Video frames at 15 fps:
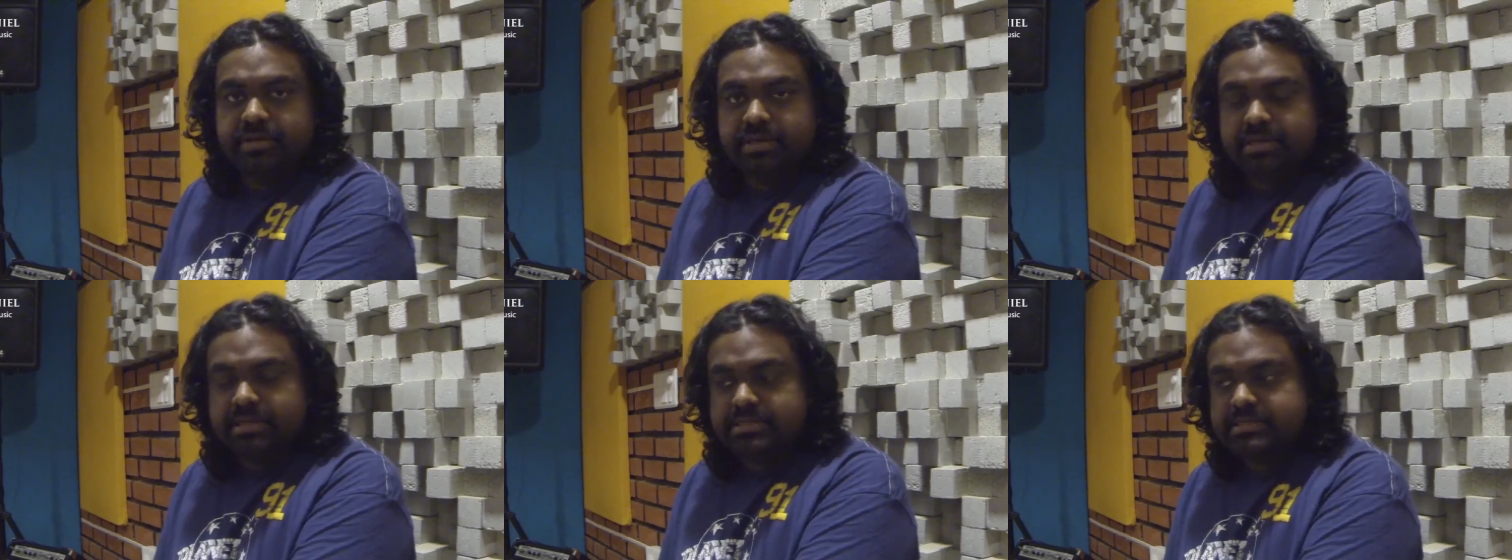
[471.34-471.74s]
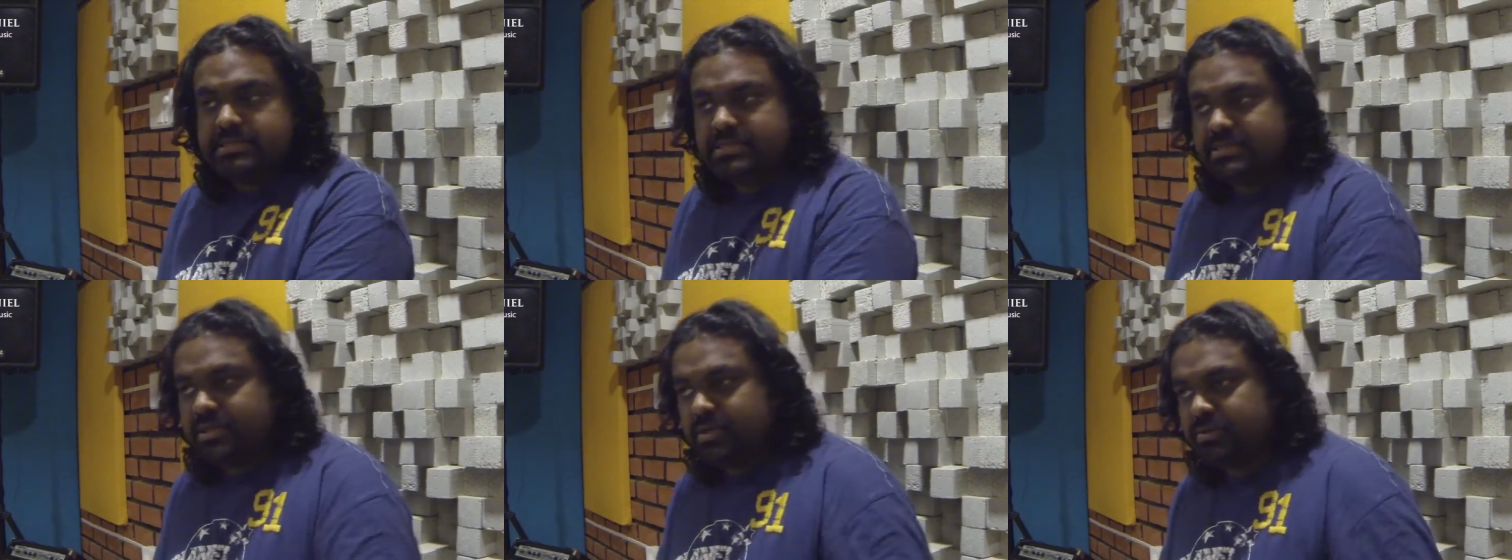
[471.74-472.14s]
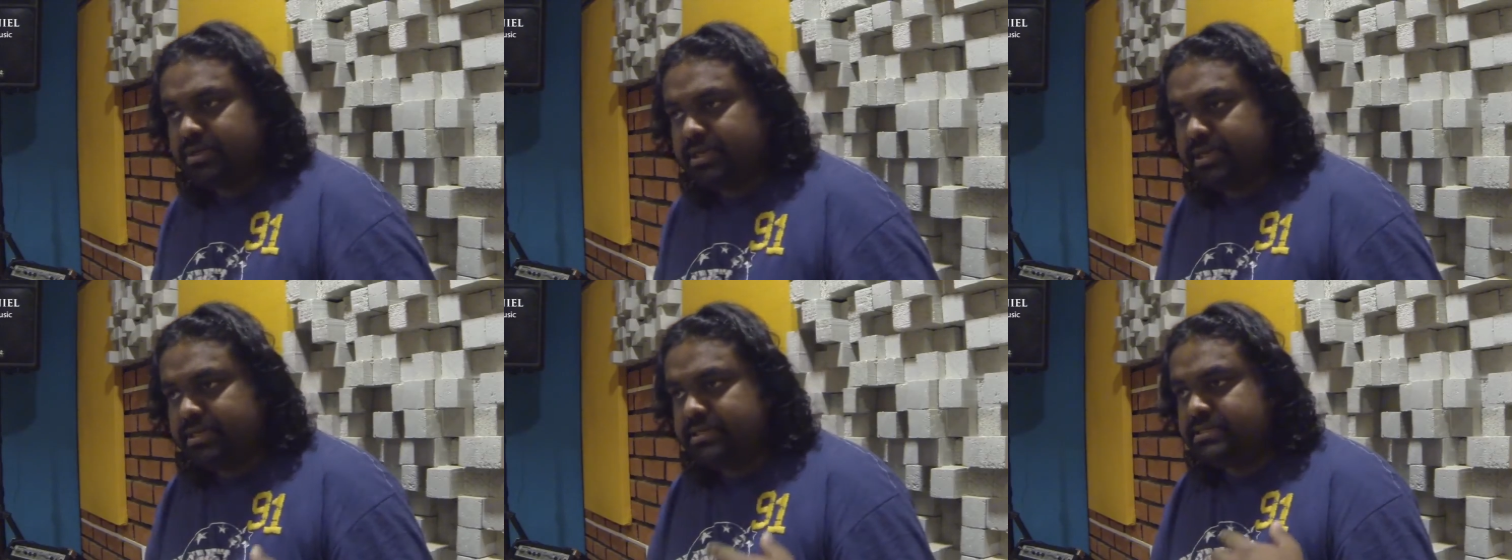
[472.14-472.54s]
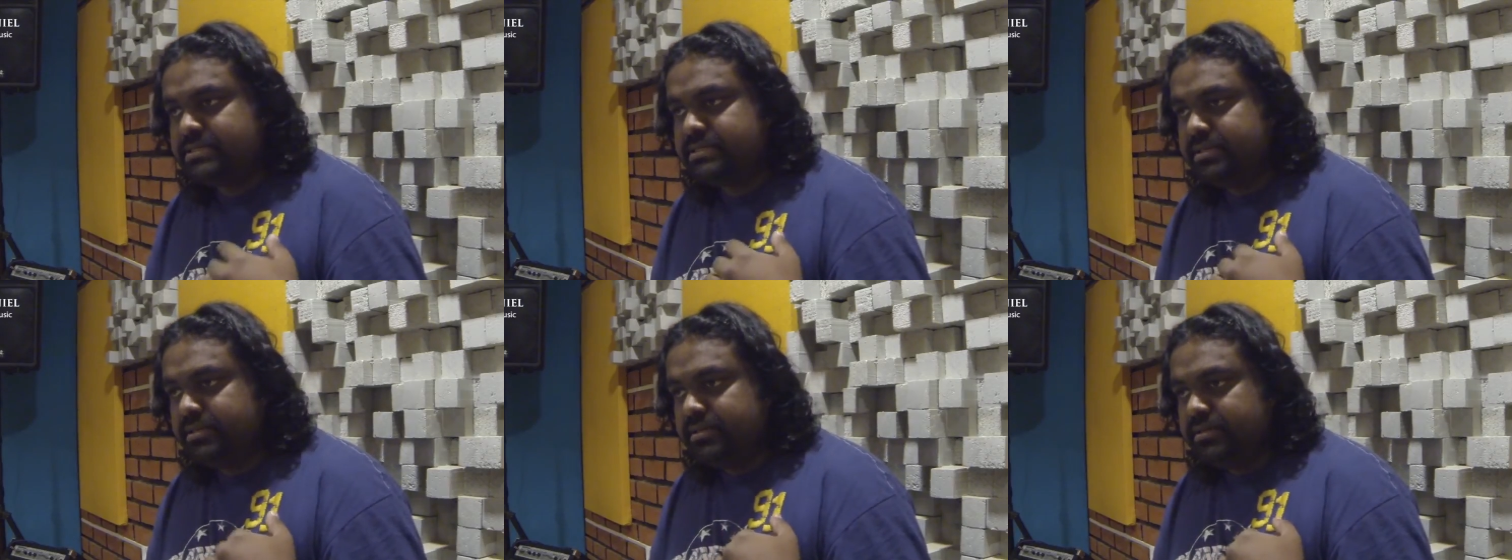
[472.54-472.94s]
doesn't sound
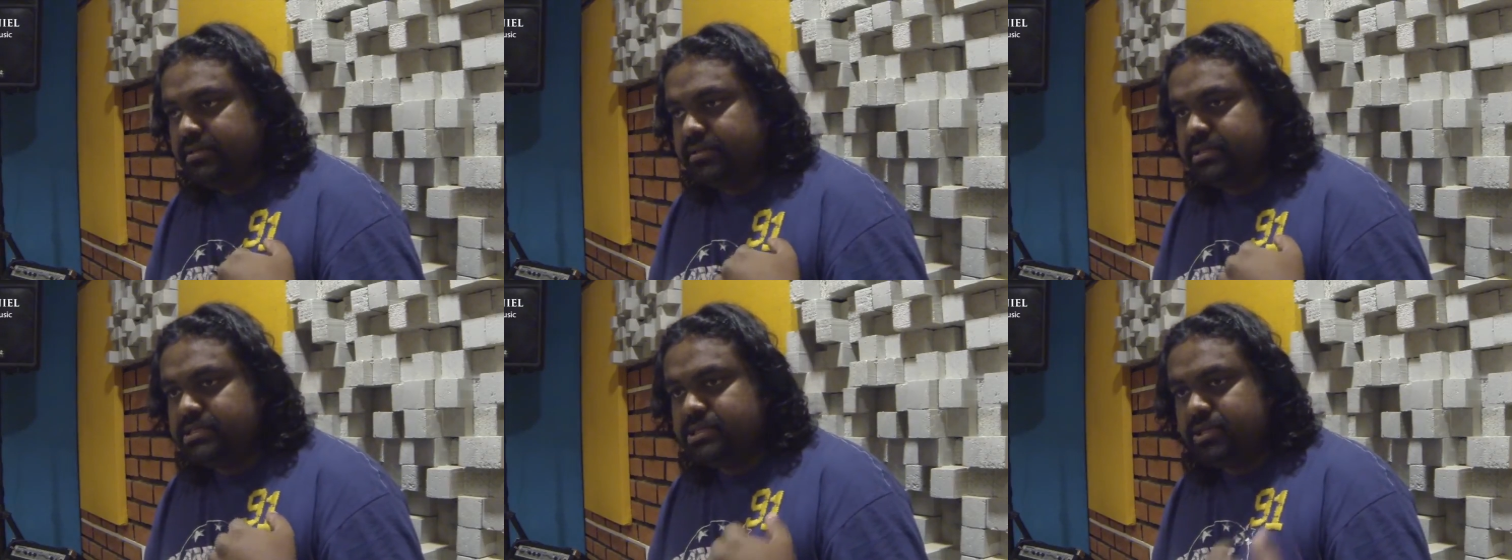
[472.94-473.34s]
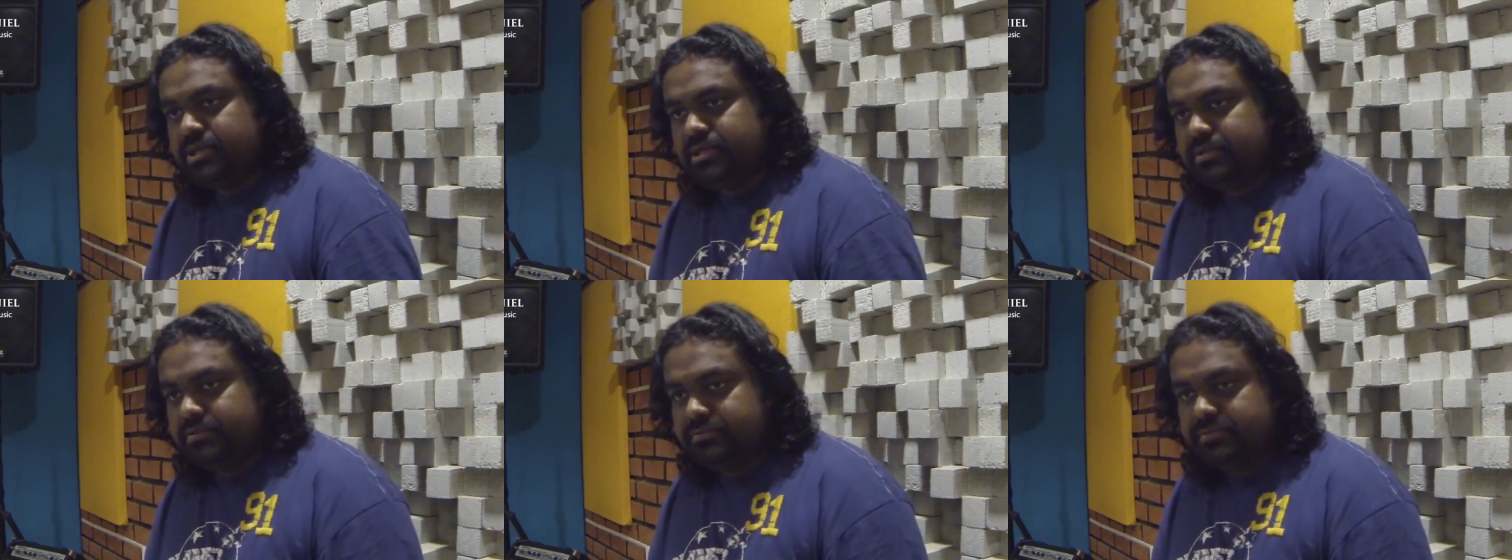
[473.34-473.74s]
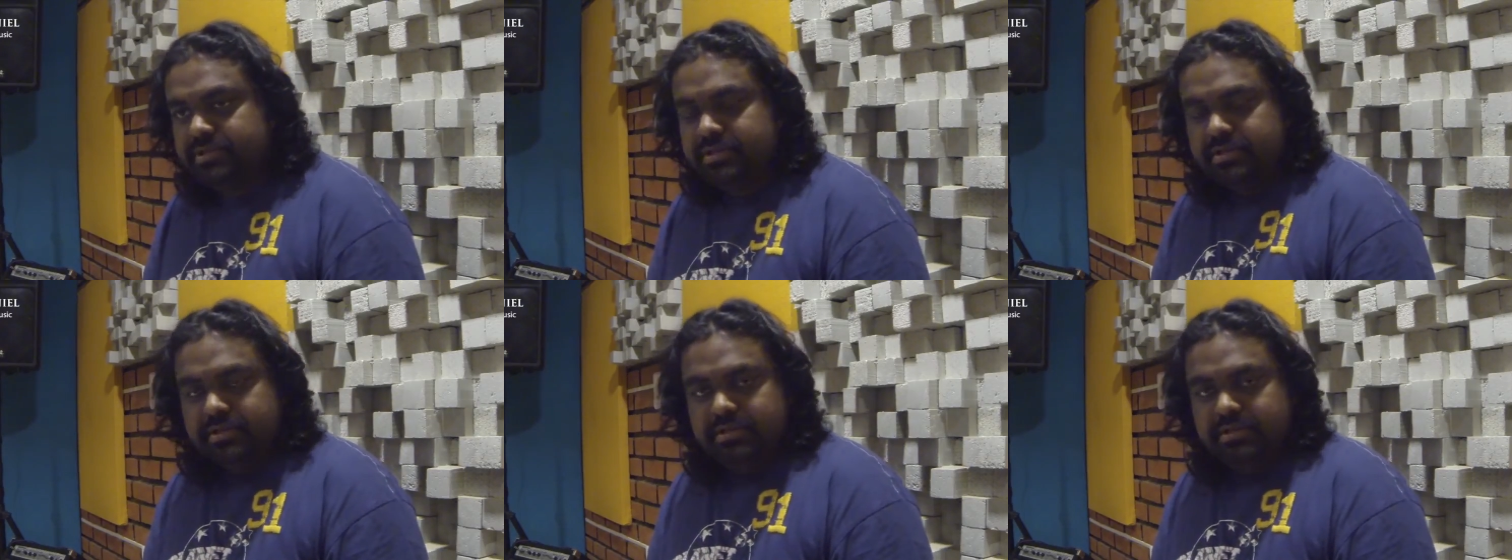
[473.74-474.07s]
as resolved